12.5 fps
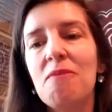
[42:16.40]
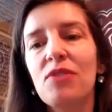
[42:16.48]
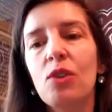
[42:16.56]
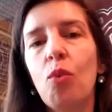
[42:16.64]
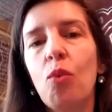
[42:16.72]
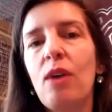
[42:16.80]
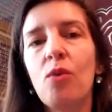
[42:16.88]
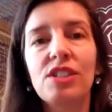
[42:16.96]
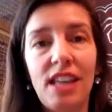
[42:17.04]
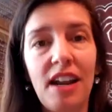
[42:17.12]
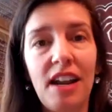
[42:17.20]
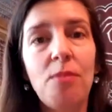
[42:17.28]
The way we're
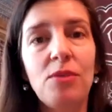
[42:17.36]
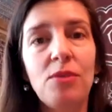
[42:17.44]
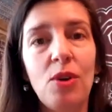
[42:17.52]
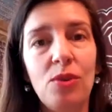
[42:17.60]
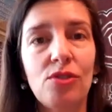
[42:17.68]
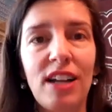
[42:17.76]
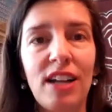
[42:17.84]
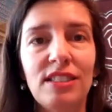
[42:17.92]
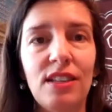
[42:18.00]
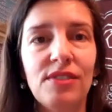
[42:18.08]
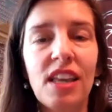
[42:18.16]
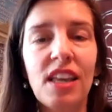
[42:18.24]
set up, those
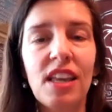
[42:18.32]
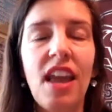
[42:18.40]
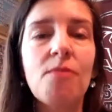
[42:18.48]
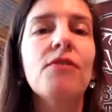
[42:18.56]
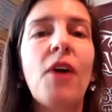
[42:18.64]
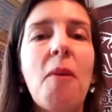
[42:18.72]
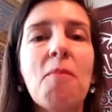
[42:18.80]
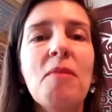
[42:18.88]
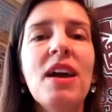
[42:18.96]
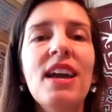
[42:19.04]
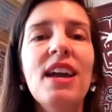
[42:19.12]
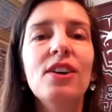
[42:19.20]
directives came from
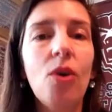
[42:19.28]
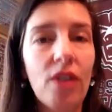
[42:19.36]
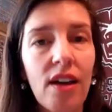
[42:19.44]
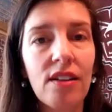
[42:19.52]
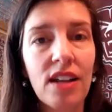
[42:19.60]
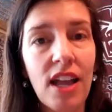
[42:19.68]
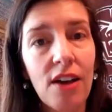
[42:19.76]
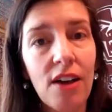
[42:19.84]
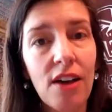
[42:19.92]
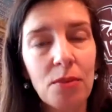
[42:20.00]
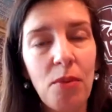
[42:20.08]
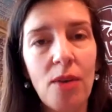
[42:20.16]
Cole County Health
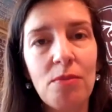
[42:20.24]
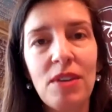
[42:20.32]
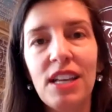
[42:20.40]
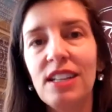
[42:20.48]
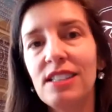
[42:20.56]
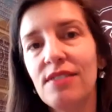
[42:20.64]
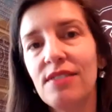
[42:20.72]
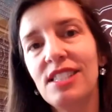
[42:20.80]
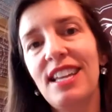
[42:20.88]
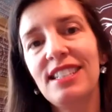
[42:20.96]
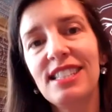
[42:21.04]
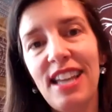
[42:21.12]
Department because of
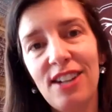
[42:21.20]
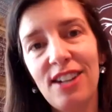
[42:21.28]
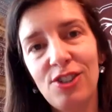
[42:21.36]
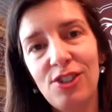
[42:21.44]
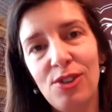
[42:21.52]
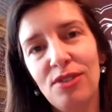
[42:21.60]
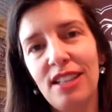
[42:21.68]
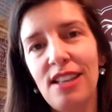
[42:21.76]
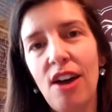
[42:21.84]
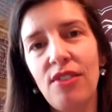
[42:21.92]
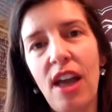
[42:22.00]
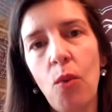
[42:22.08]
state statute. That's
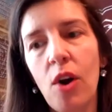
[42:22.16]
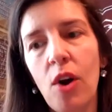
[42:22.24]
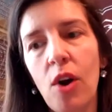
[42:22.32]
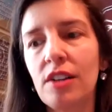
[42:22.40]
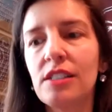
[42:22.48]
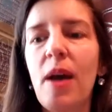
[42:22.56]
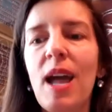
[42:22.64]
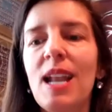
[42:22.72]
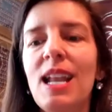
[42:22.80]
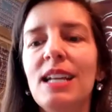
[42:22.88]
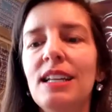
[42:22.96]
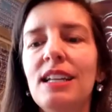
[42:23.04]
how that works. But
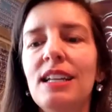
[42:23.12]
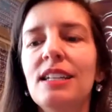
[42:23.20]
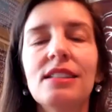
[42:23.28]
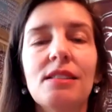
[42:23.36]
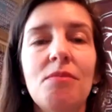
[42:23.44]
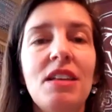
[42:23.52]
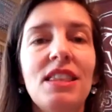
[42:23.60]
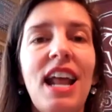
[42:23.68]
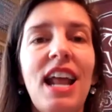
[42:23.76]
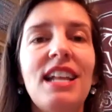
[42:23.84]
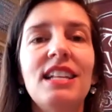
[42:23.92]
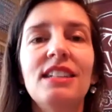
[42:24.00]
it doesn't mean that
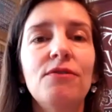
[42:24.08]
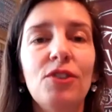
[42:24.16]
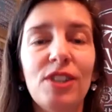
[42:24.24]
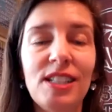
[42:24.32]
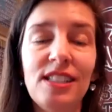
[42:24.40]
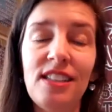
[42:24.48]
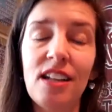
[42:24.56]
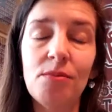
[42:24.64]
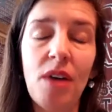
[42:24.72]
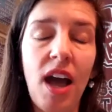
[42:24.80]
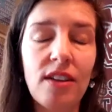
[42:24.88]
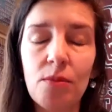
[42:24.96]
I didn't fully stand
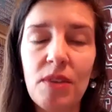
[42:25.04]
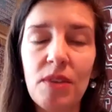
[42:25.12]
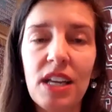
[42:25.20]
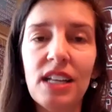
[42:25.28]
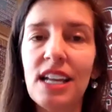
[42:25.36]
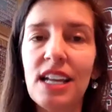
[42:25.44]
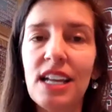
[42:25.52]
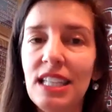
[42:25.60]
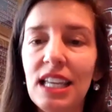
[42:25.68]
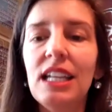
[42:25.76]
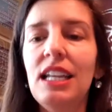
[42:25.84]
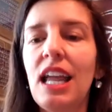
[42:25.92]
behind her, because I
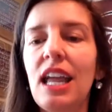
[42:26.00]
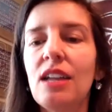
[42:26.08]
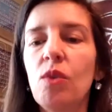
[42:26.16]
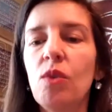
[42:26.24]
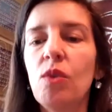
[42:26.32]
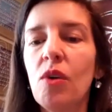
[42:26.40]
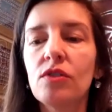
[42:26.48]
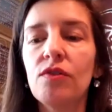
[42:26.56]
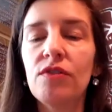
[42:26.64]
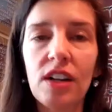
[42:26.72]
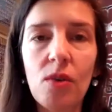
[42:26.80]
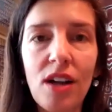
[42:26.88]
did, and we worked
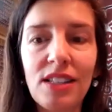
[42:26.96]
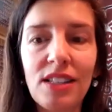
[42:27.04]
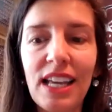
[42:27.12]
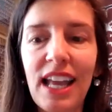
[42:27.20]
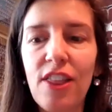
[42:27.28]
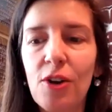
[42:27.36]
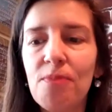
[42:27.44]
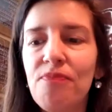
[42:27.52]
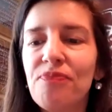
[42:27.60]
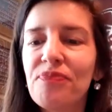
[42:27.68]
very well together.